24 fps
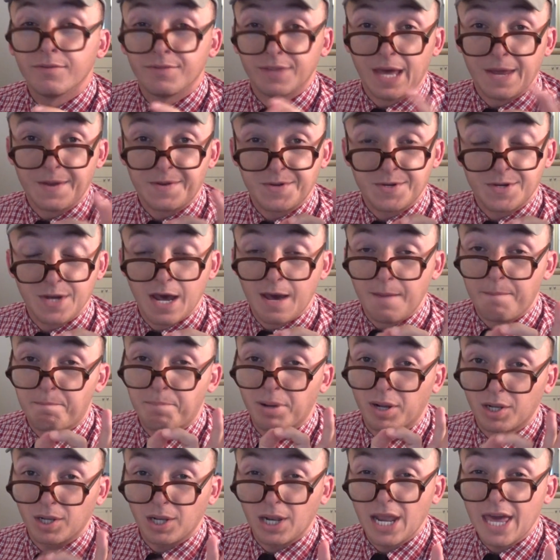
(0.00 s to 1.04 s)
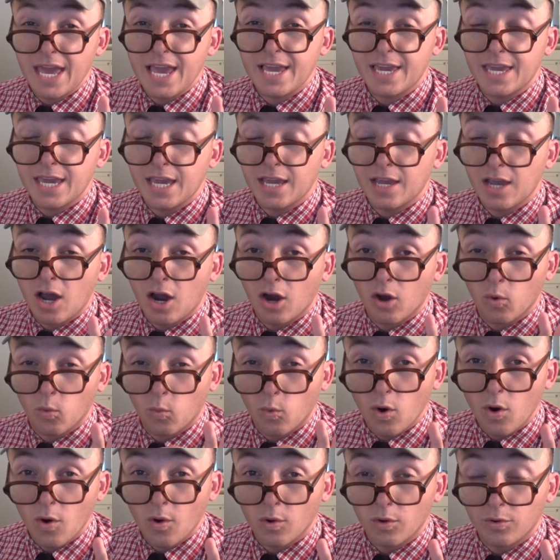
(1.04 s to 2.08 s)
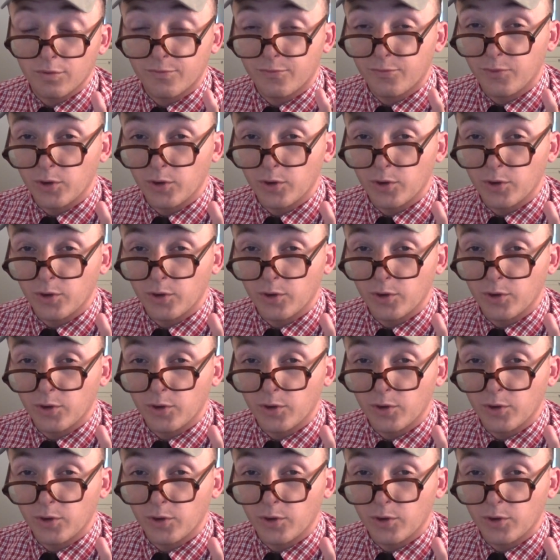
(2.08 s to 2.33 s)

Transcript: that's uh, plaguing our world